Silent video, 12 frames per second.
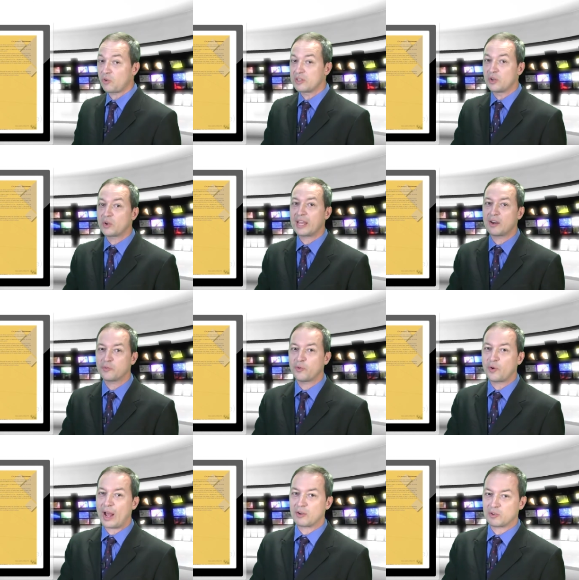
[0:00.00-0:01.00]
on the lookout
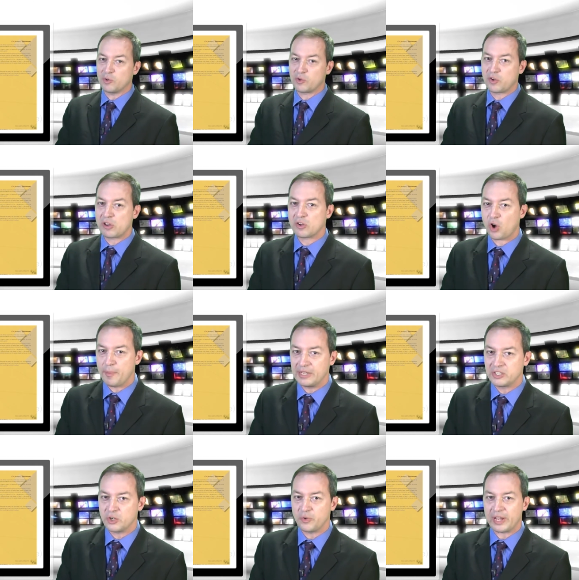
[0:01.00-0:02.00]
for outlook
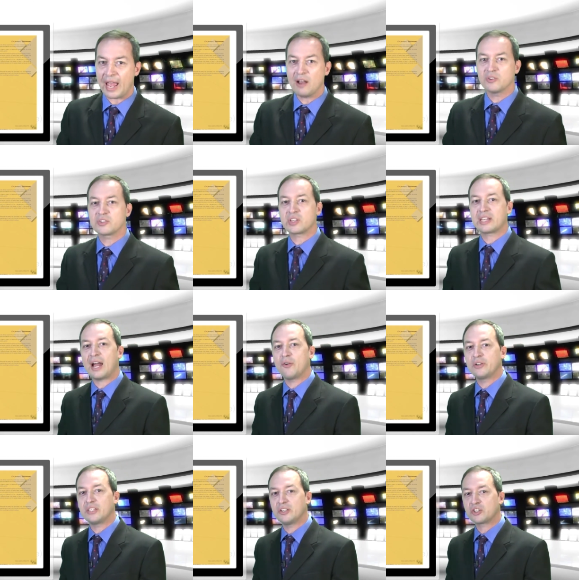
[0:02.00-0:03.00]
commentary. How is the
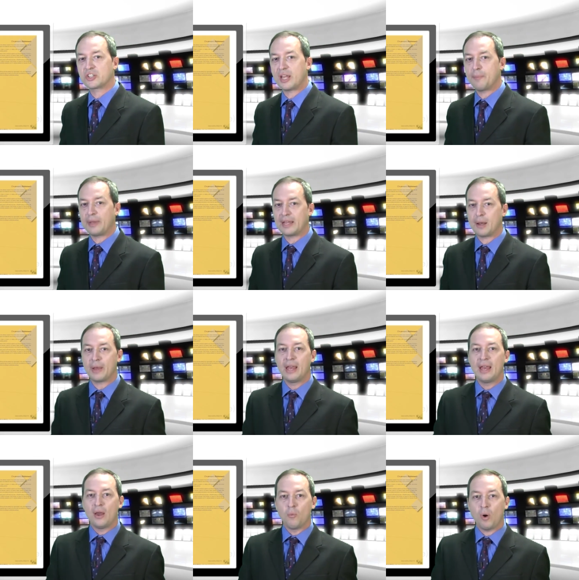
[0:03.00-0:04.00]
current year shaping up?
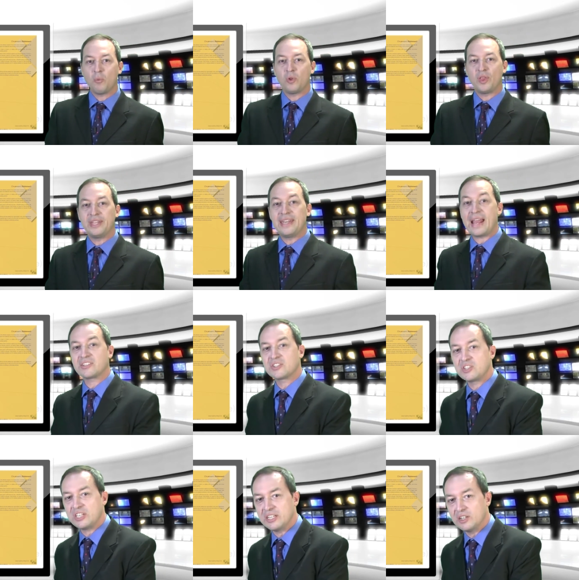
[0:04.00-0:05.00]
What will the
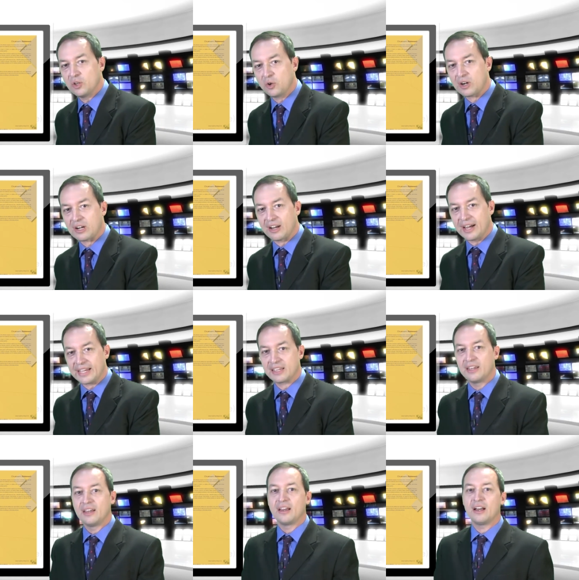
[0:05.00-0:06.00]
next year look like?
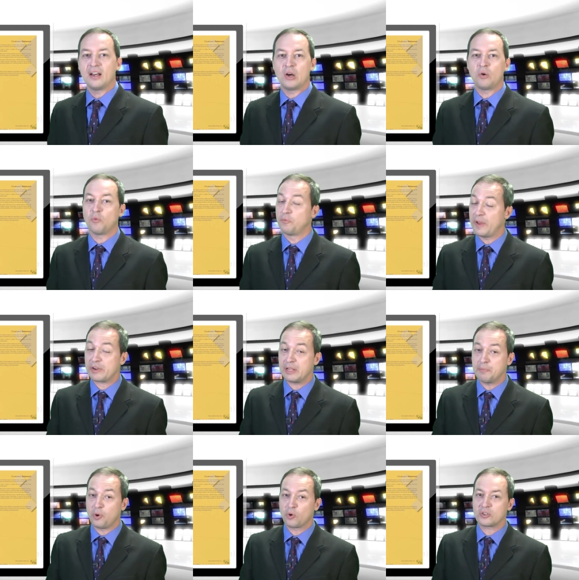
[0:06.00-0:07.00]
Very
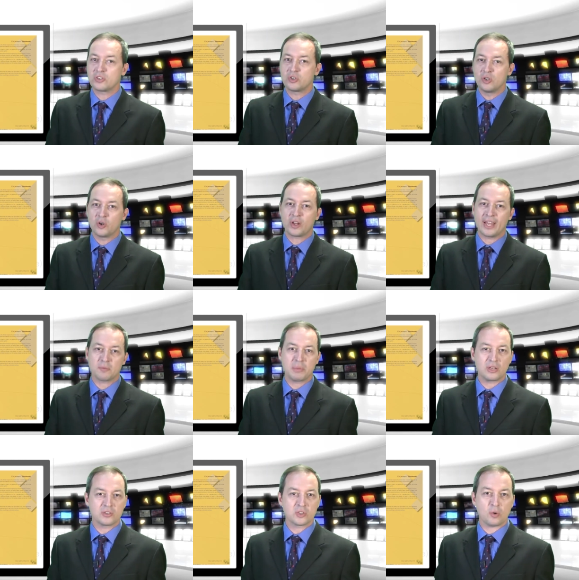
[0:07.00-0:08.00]
important to look at
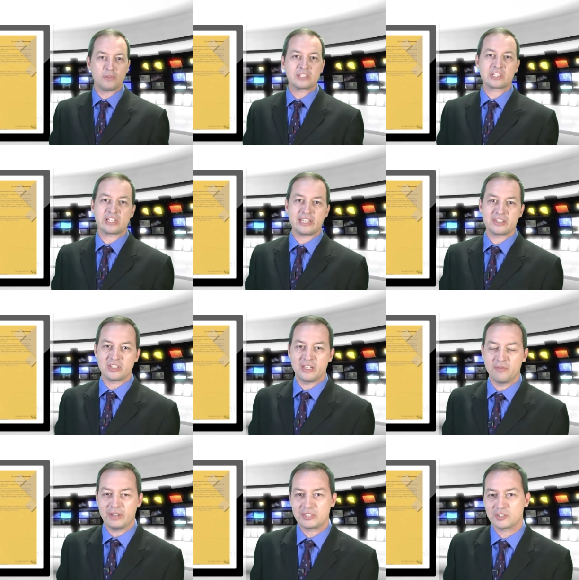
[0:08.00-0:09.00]
because obviously as an
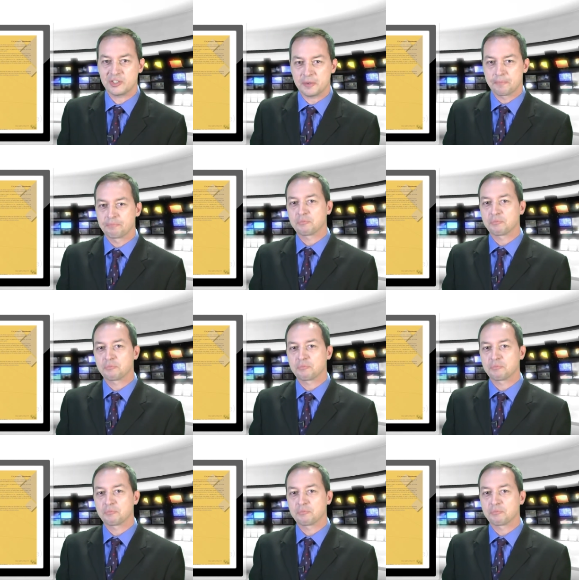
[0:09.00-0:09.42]
investor,